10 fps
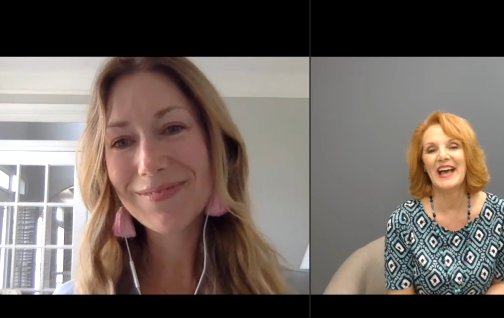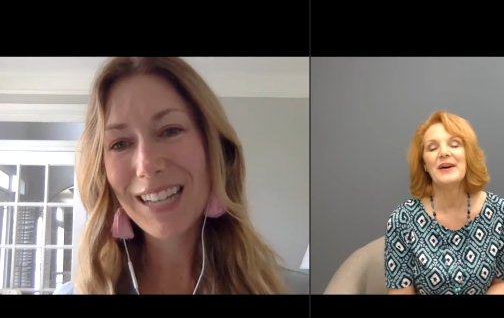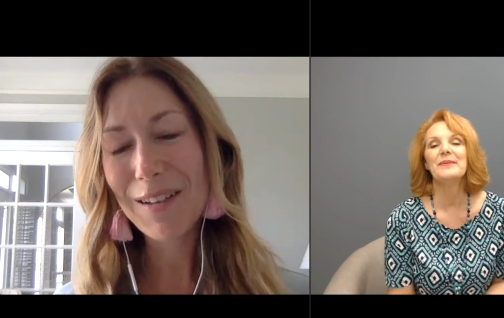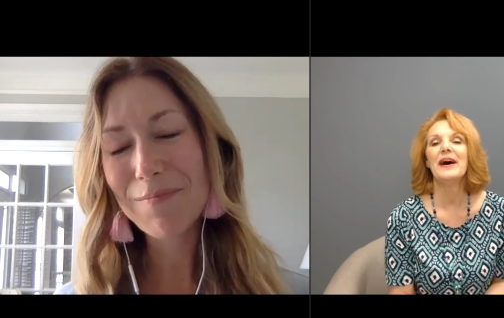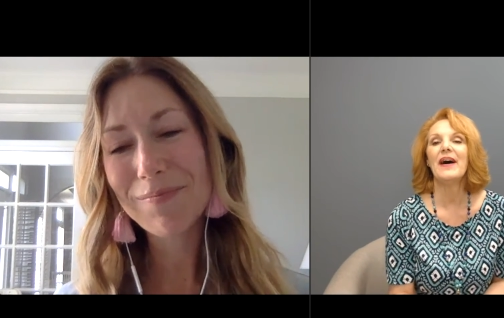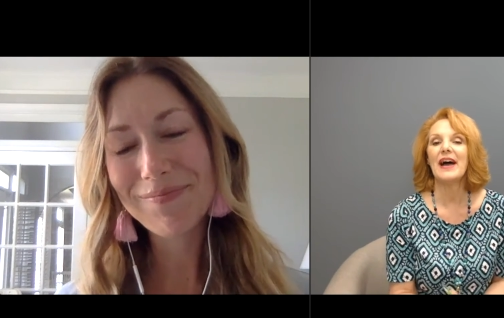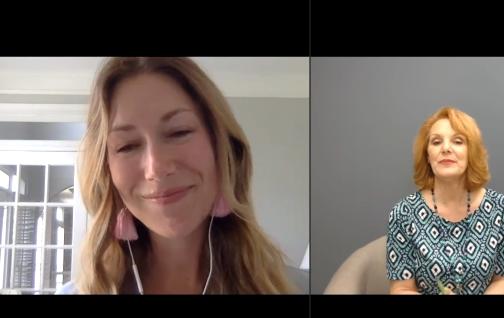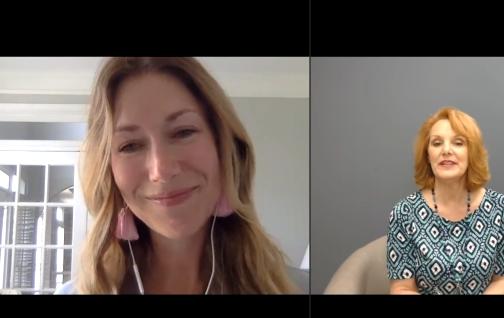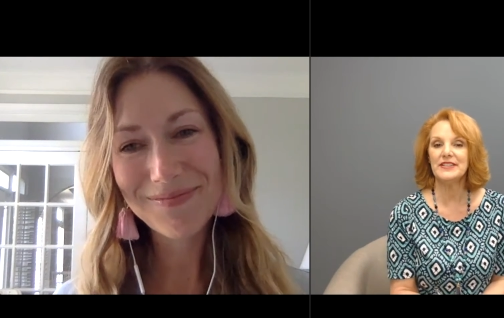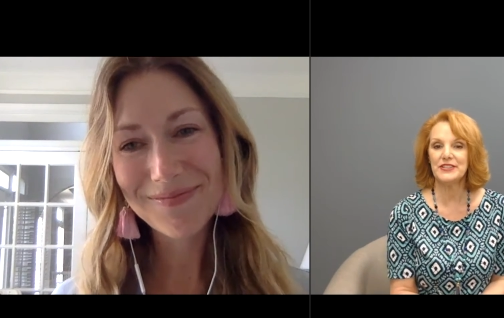Speaker 1: Yeah. Well,
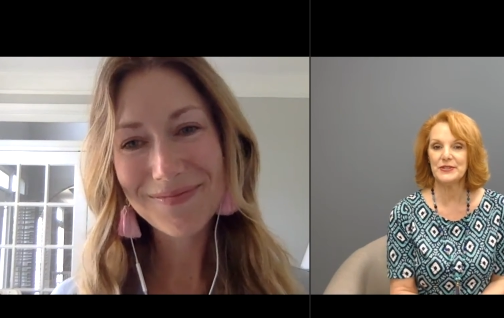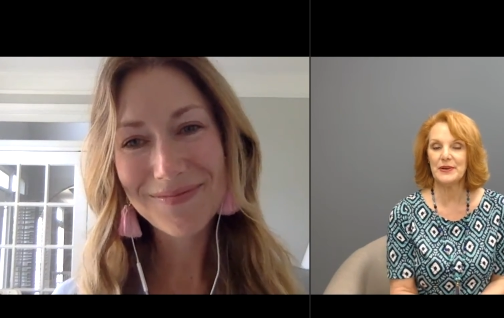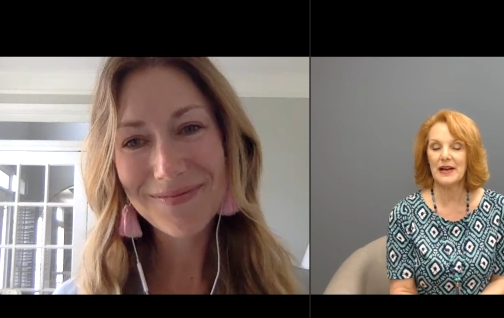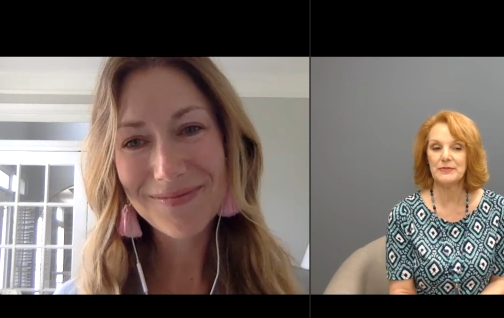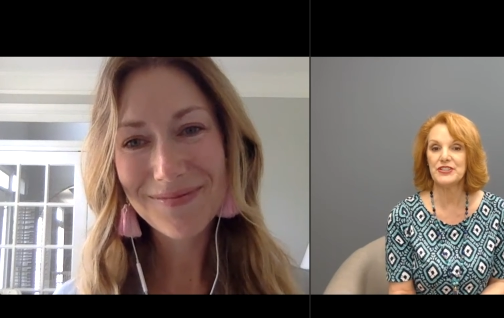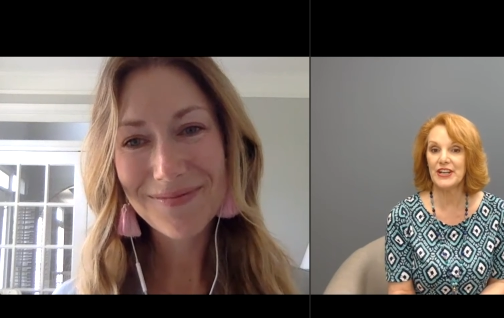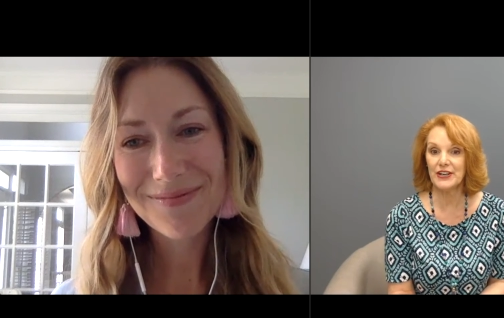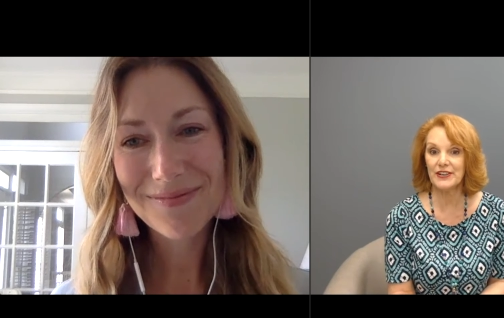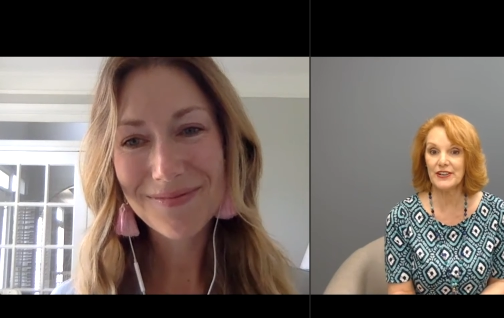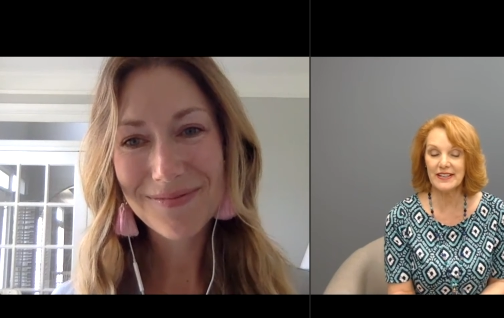I want to um,
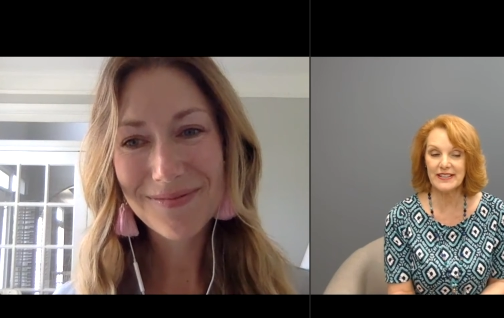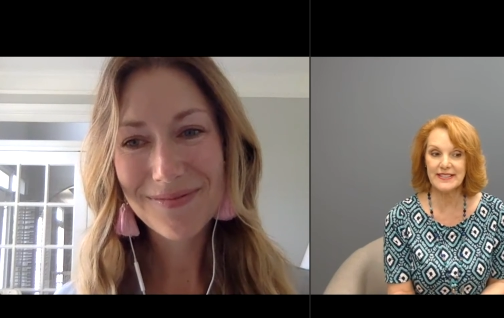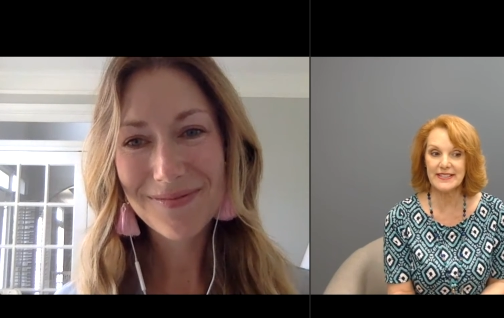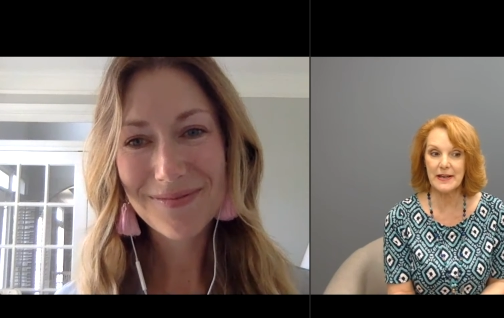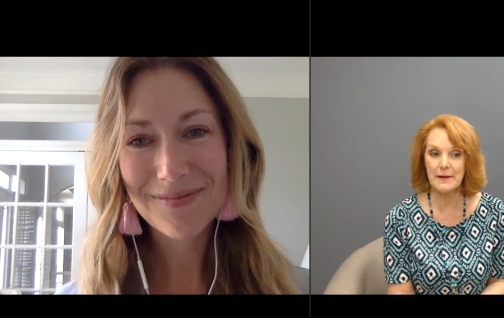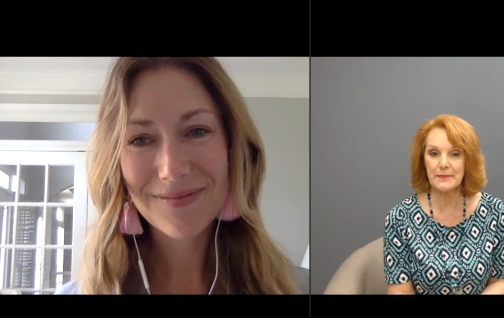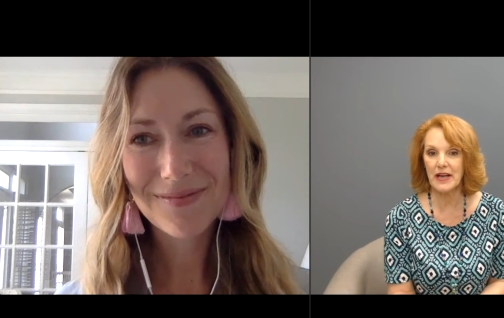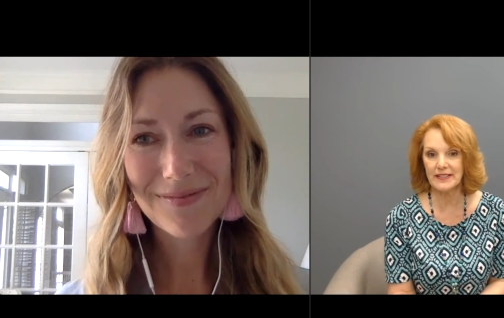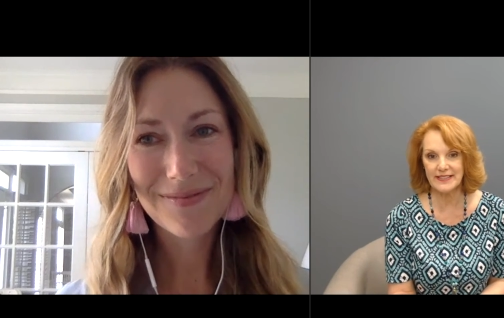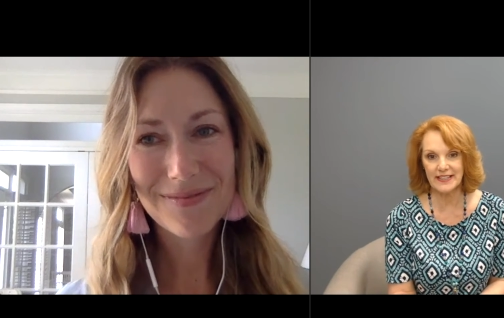share
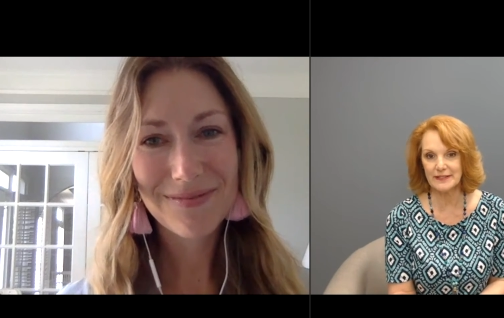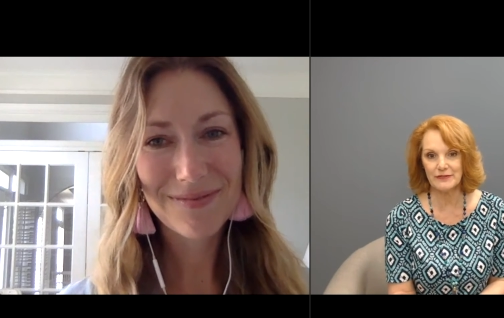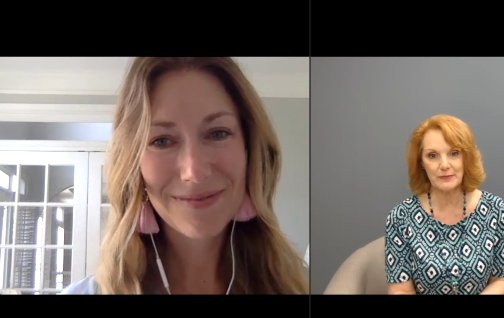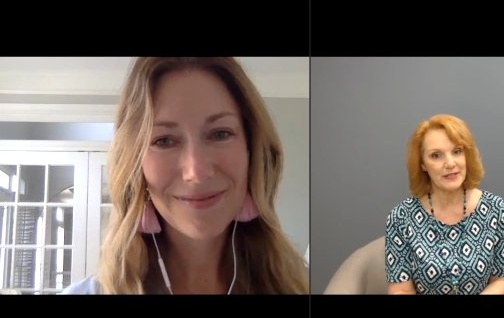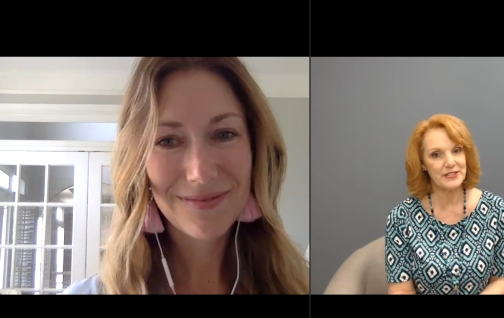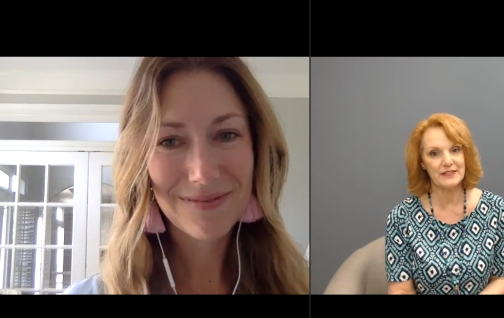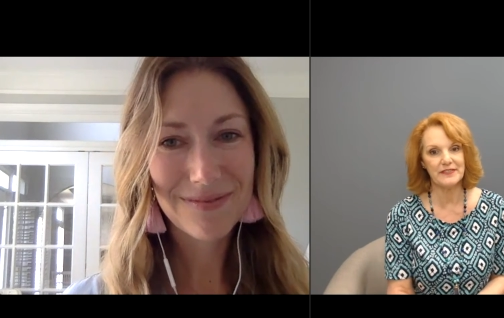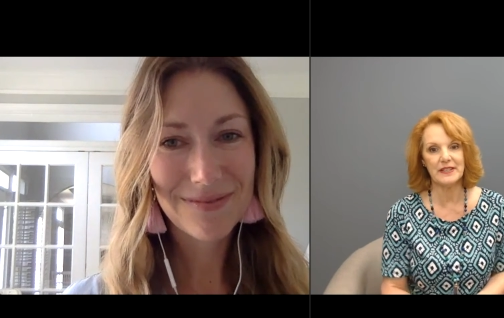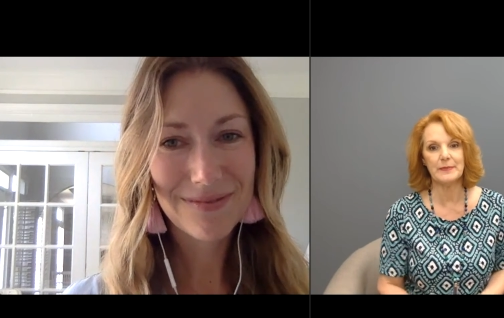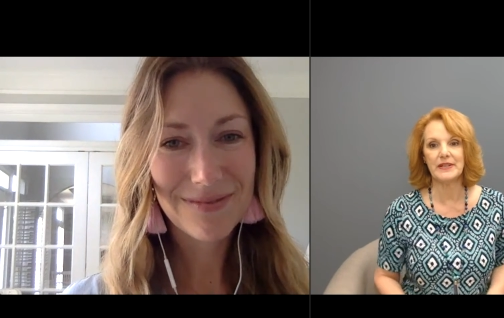some contact
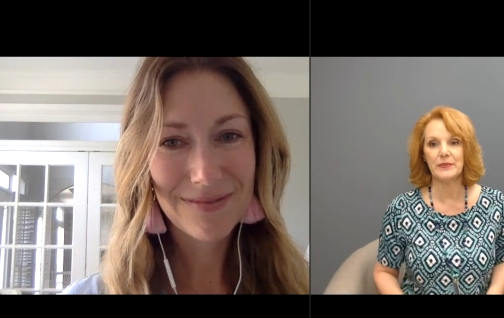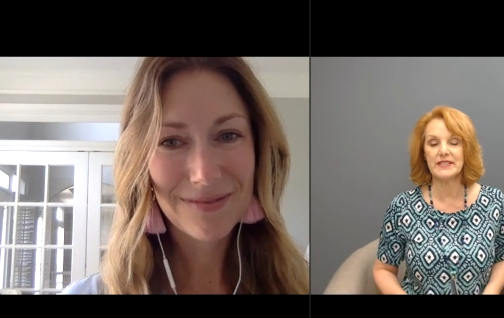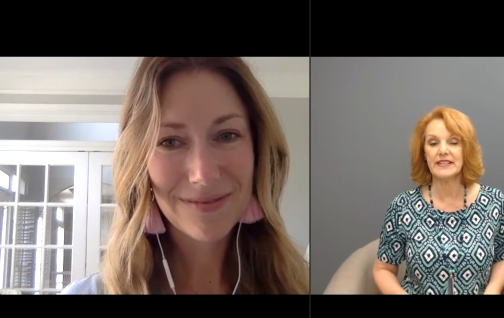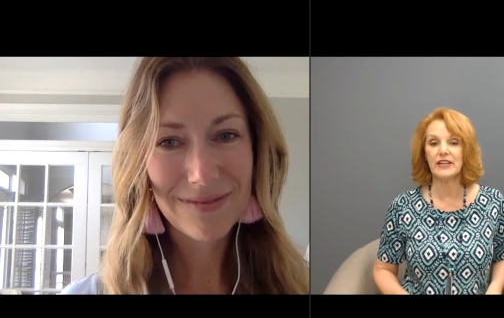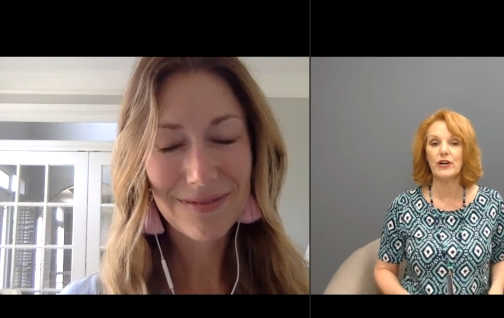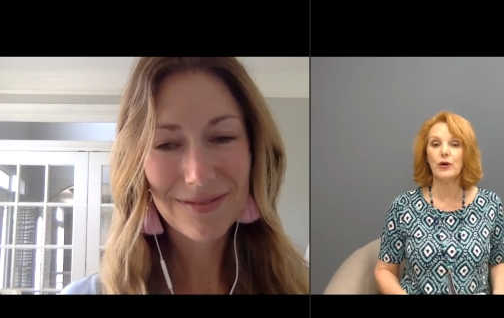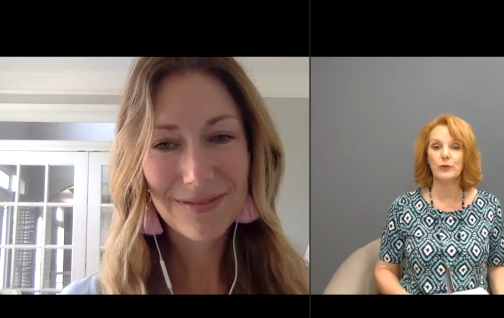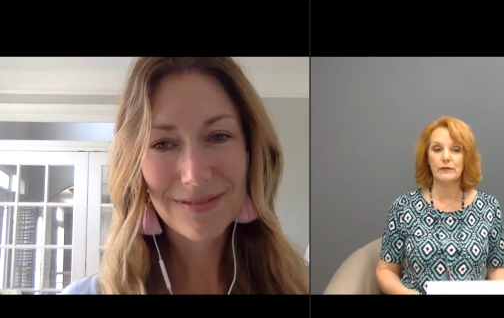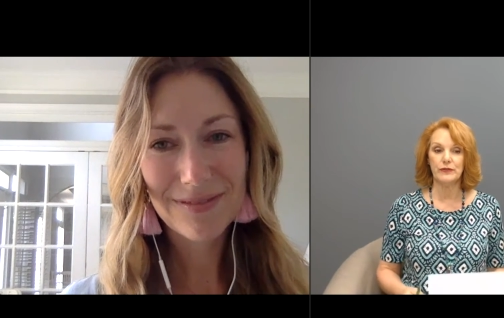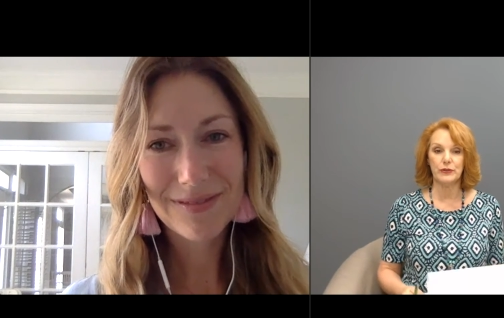information if anybody wants to get a
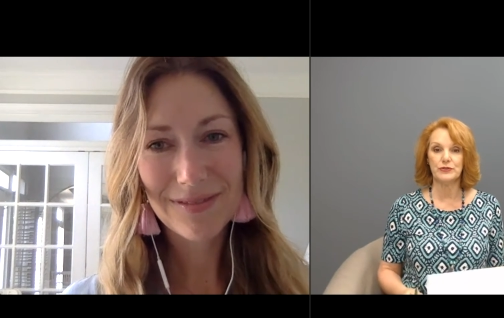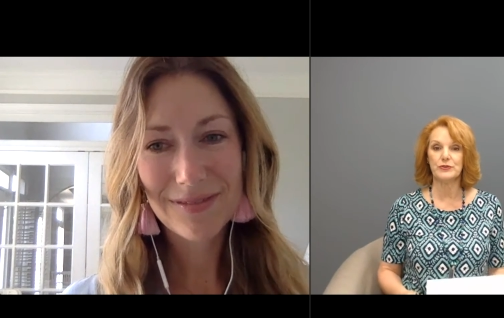hold of you